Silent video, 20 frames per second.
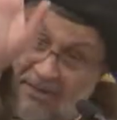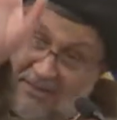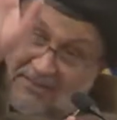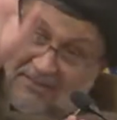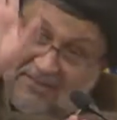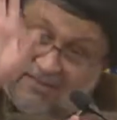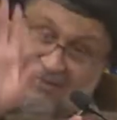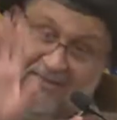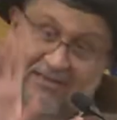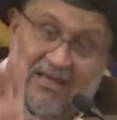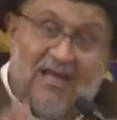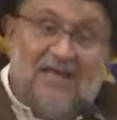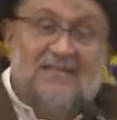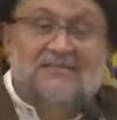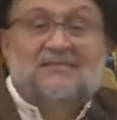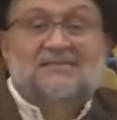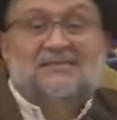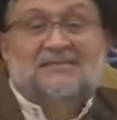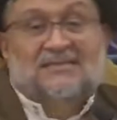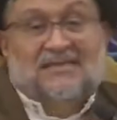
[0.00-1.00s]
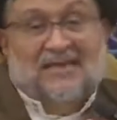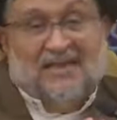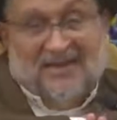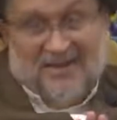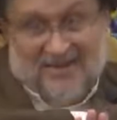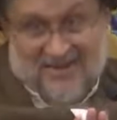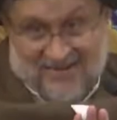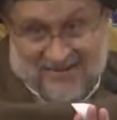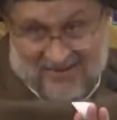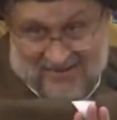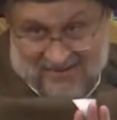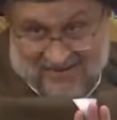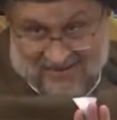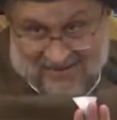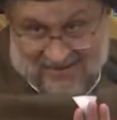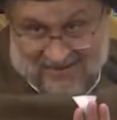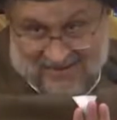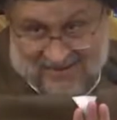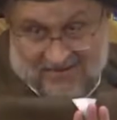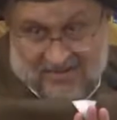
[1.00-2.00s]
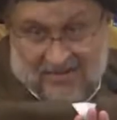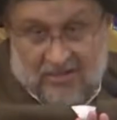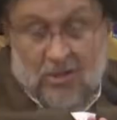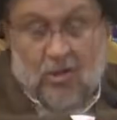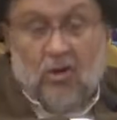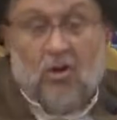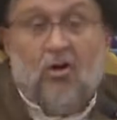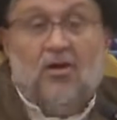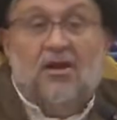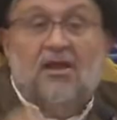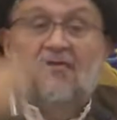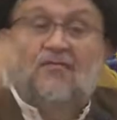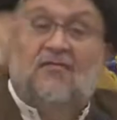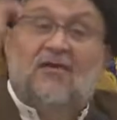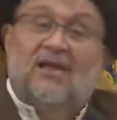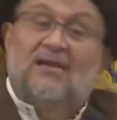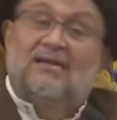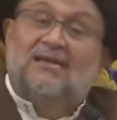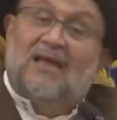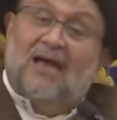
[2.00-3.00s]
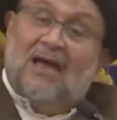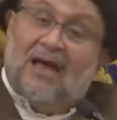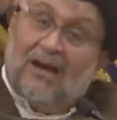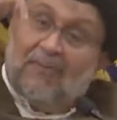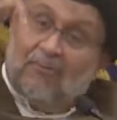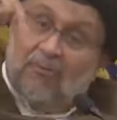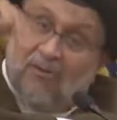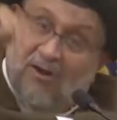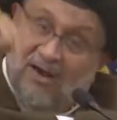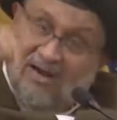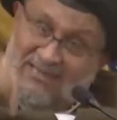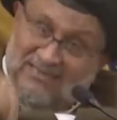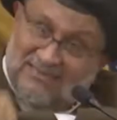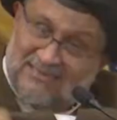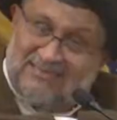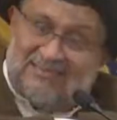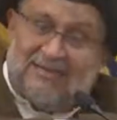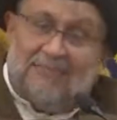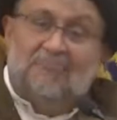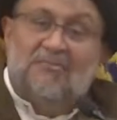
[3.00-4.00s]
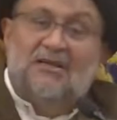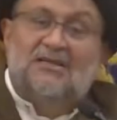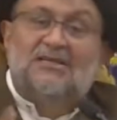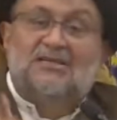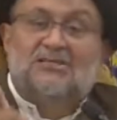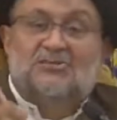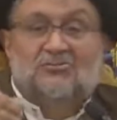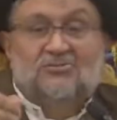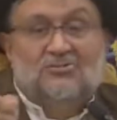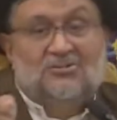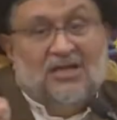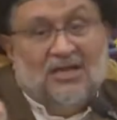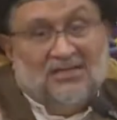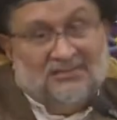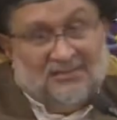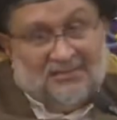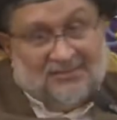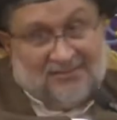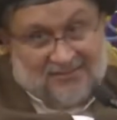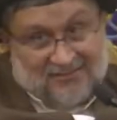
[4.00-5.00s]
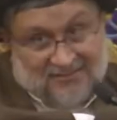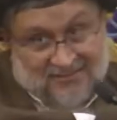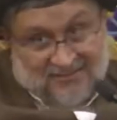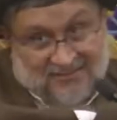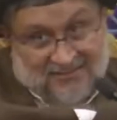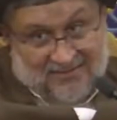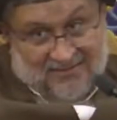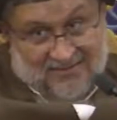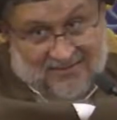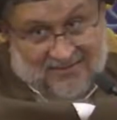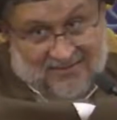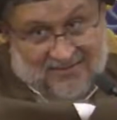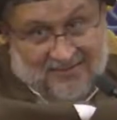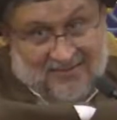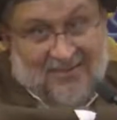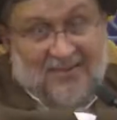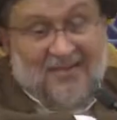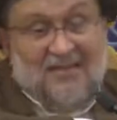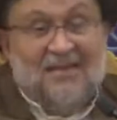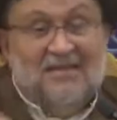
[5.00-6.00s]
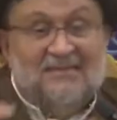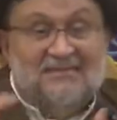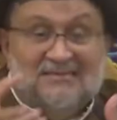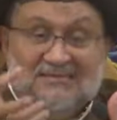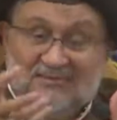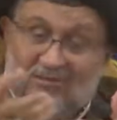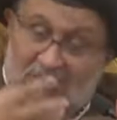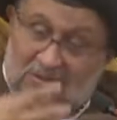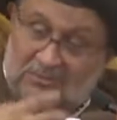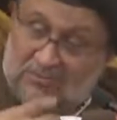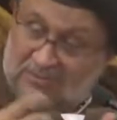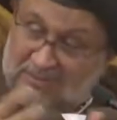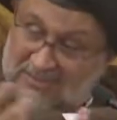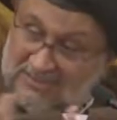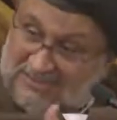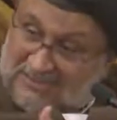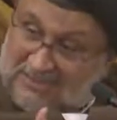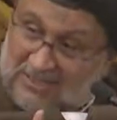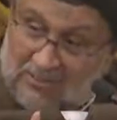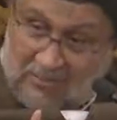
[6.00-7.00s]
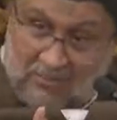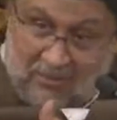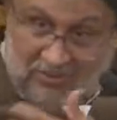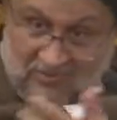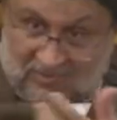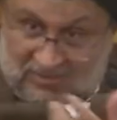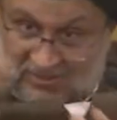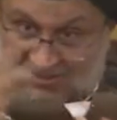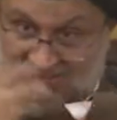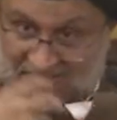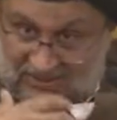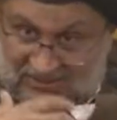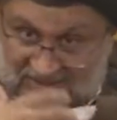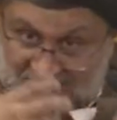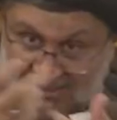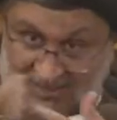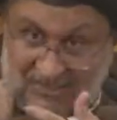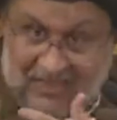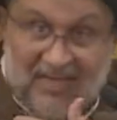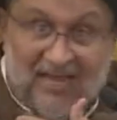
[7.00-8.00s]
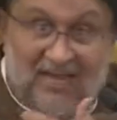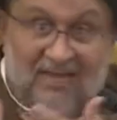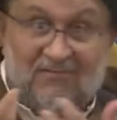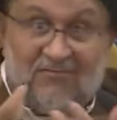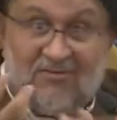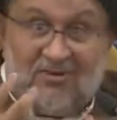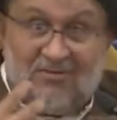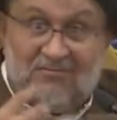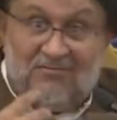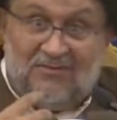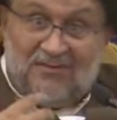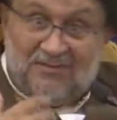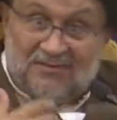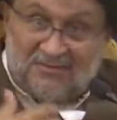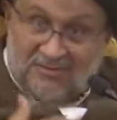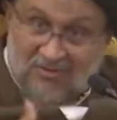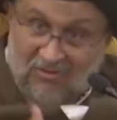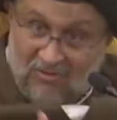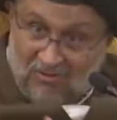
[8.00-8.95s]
Allah's in hand, or if Allah appoints somebody to do it, is not based upon what we see and what we saw,